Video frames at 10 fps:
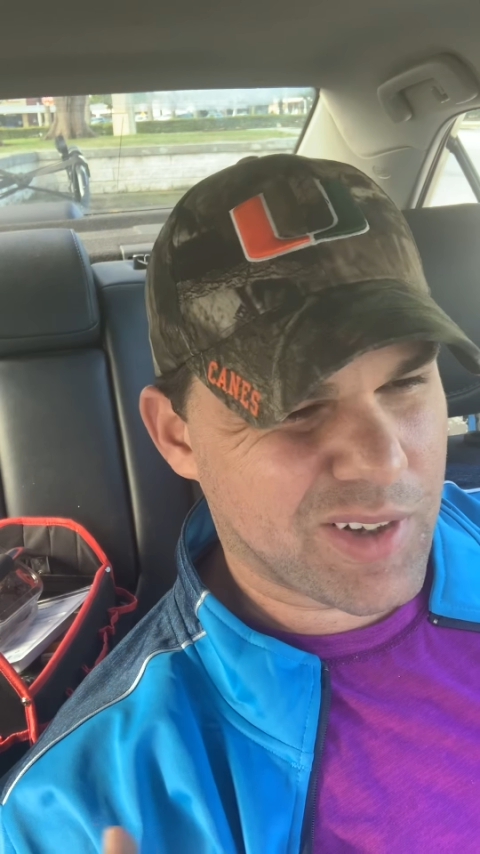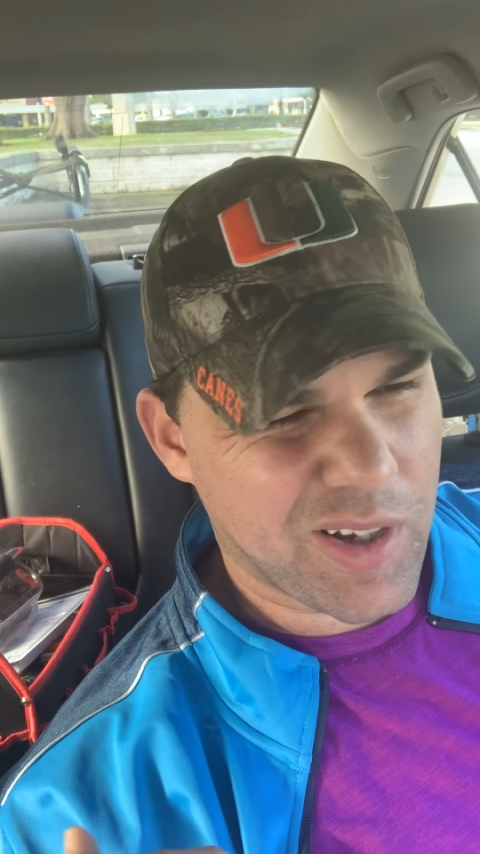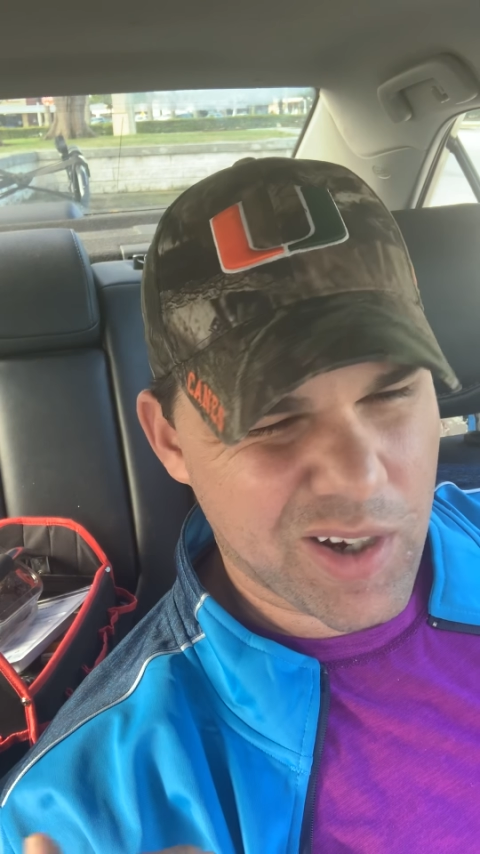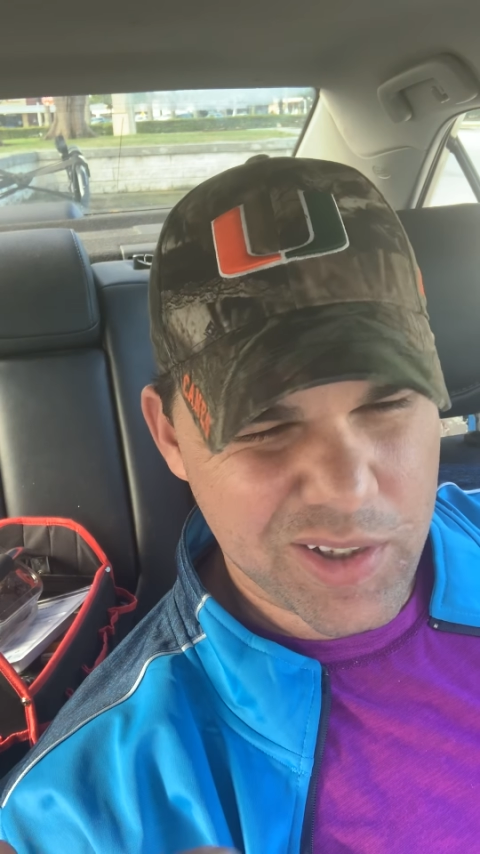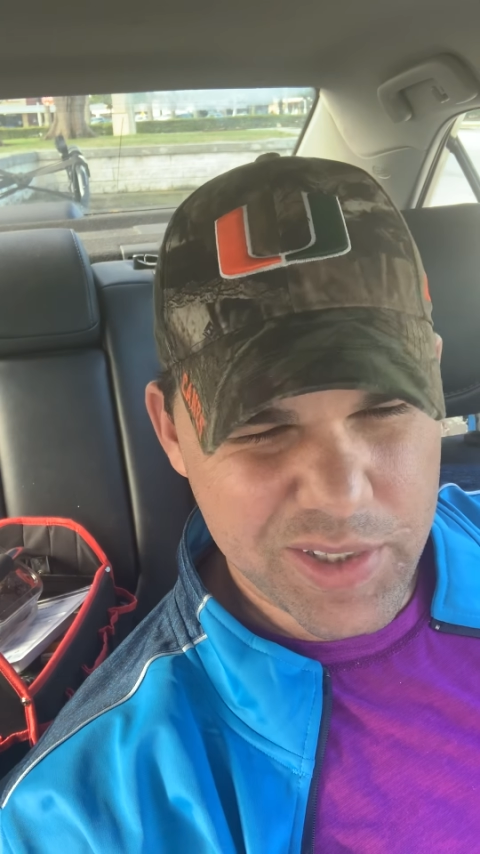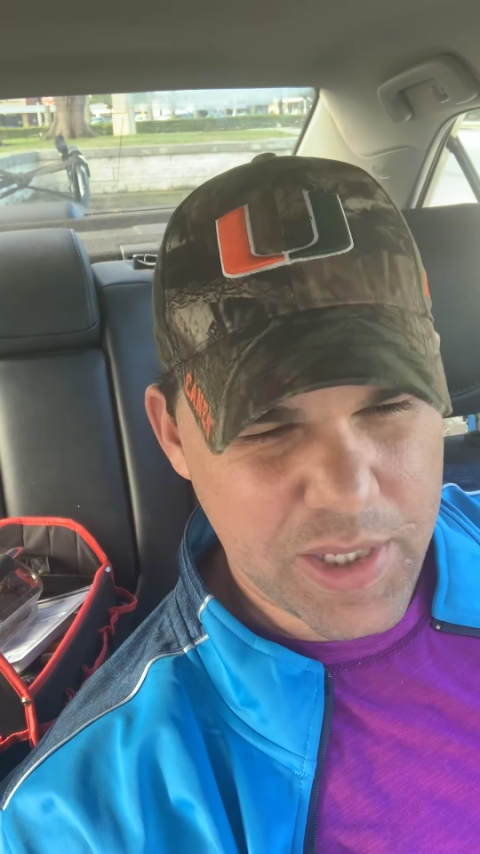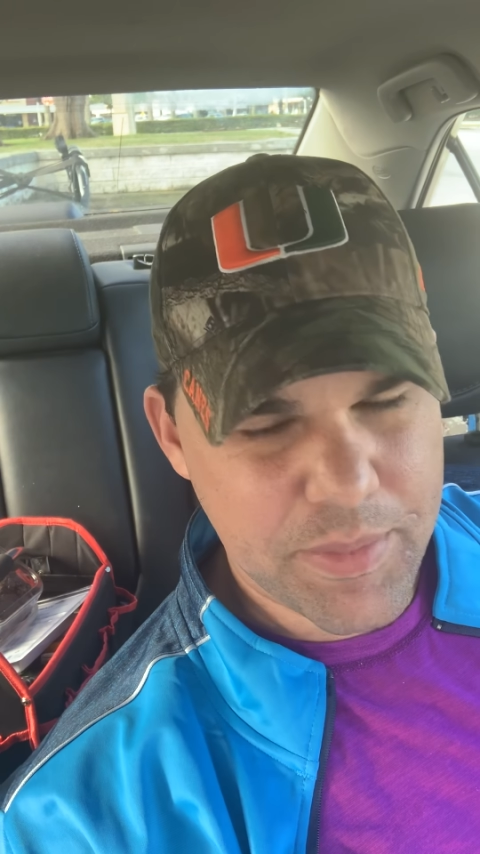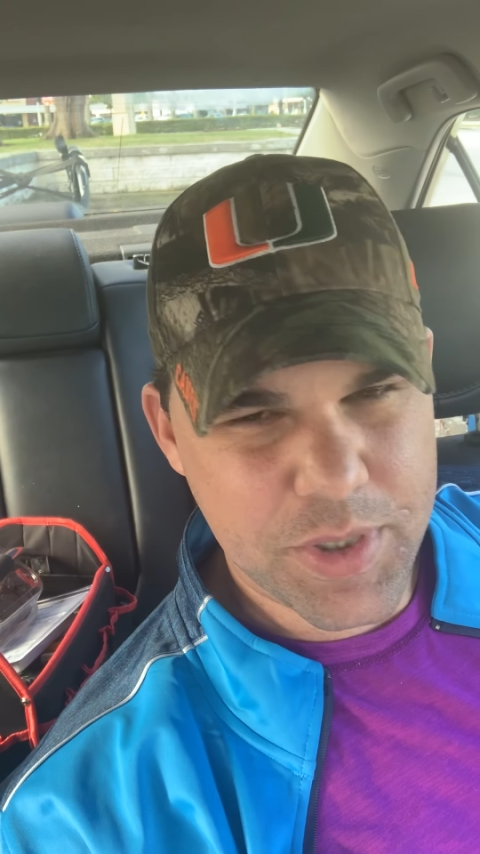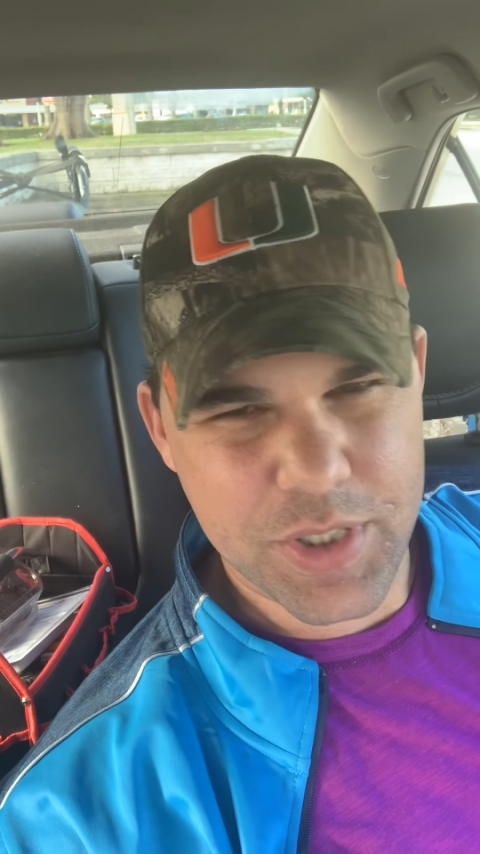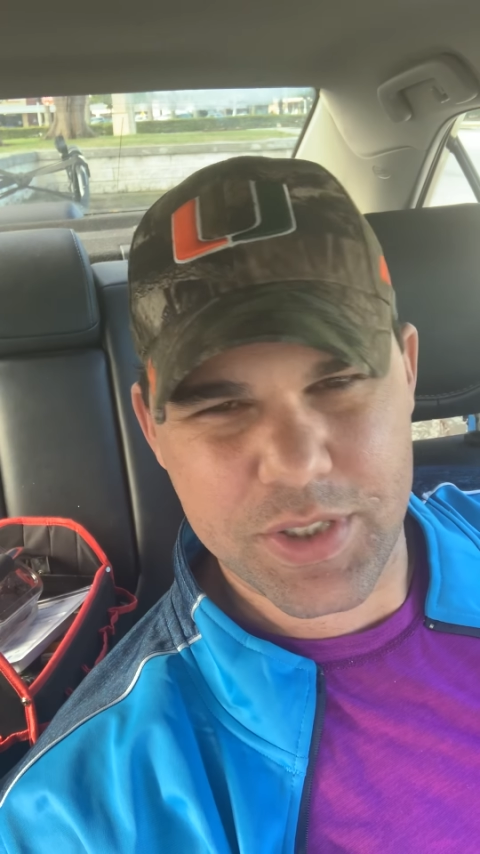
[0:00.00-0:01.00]
ugly
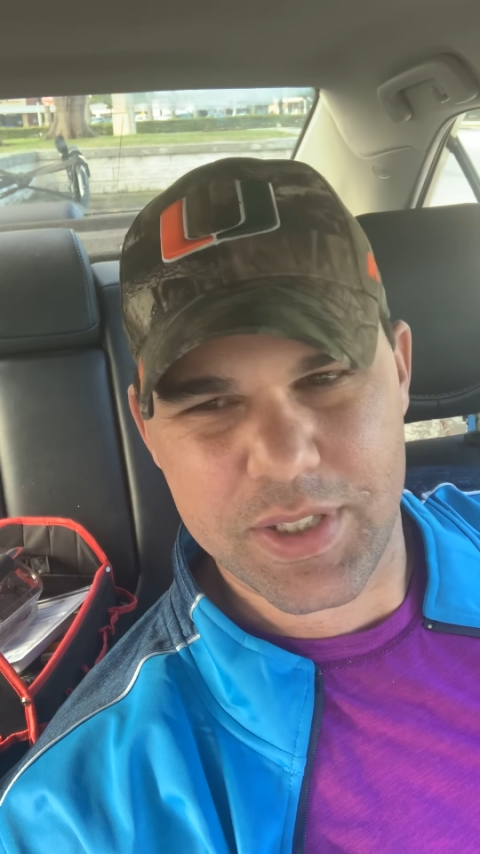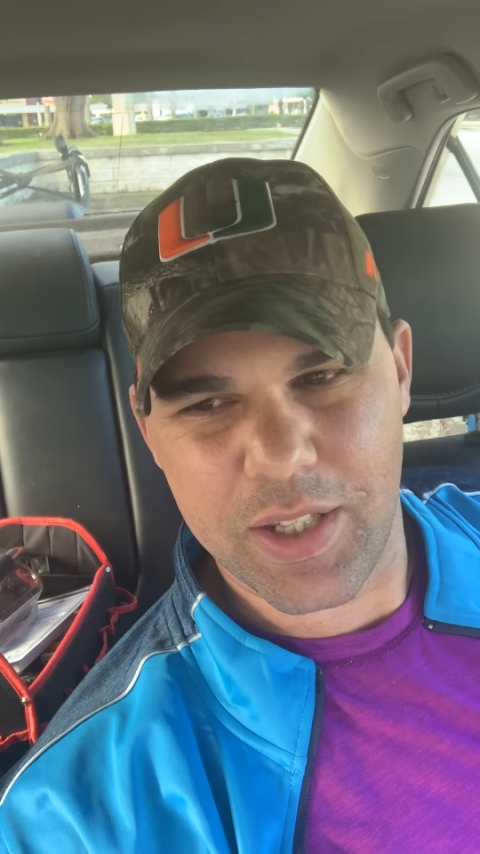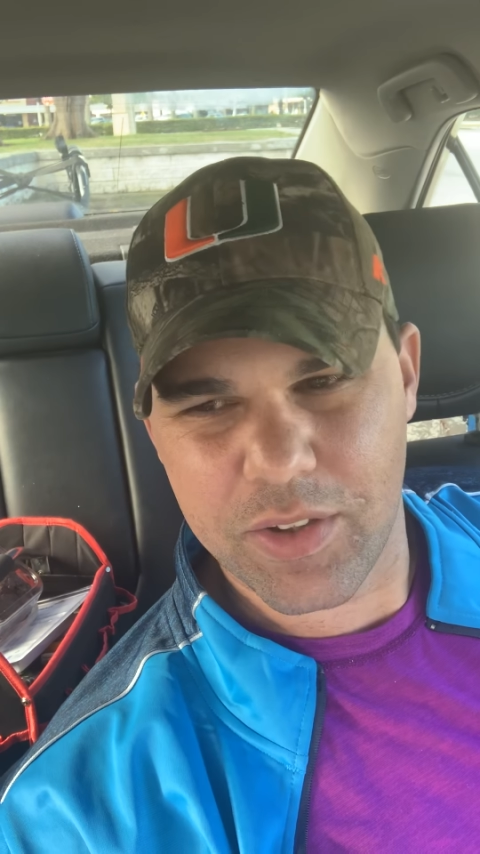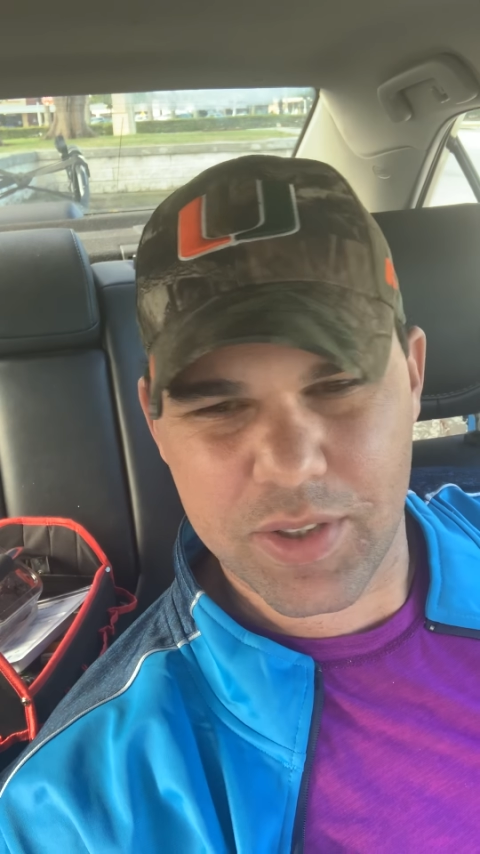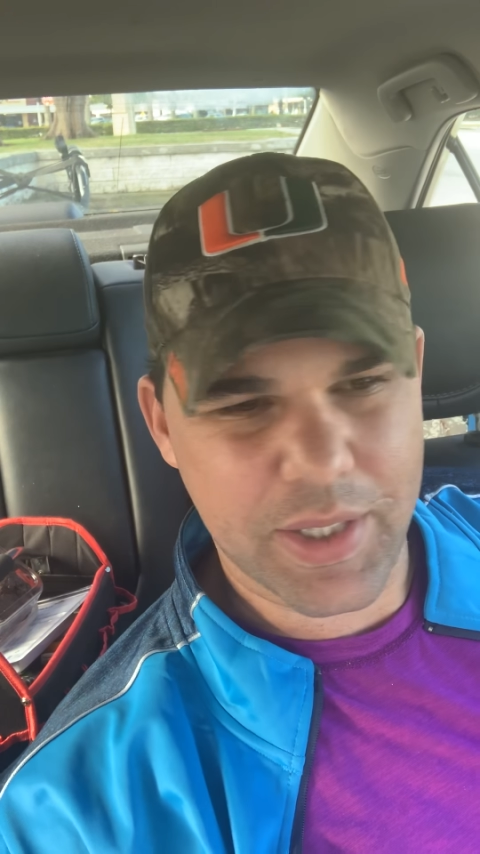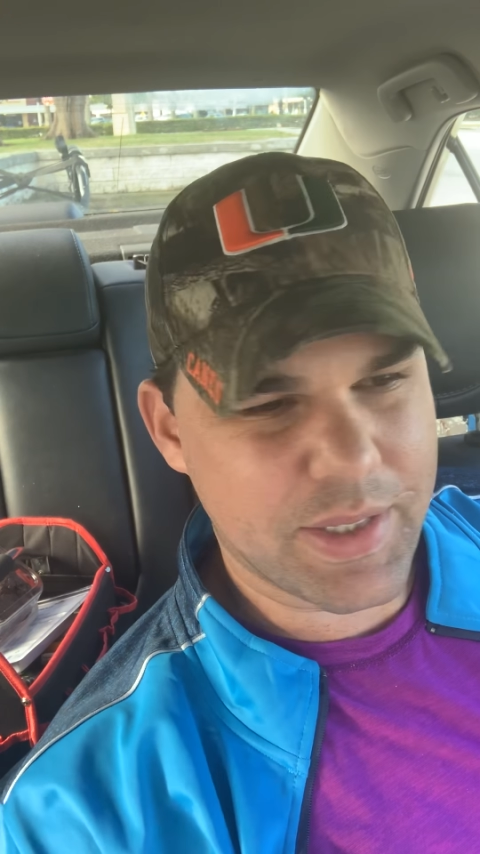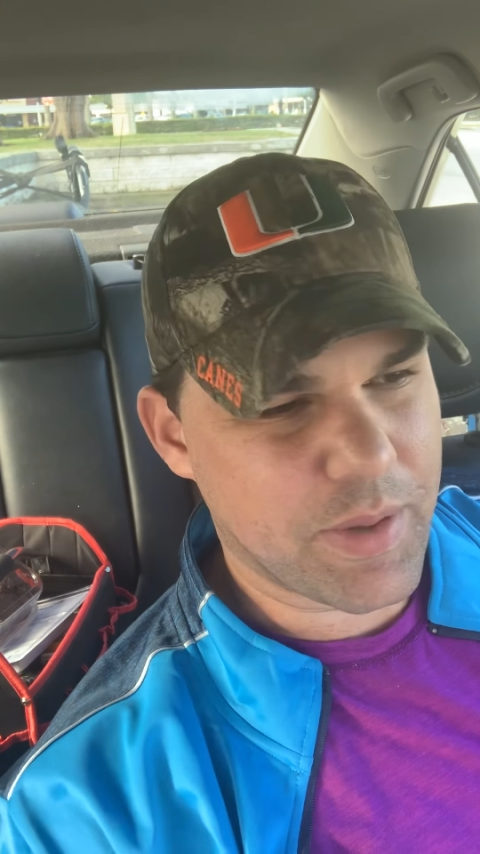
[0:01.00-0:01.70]
images that look like they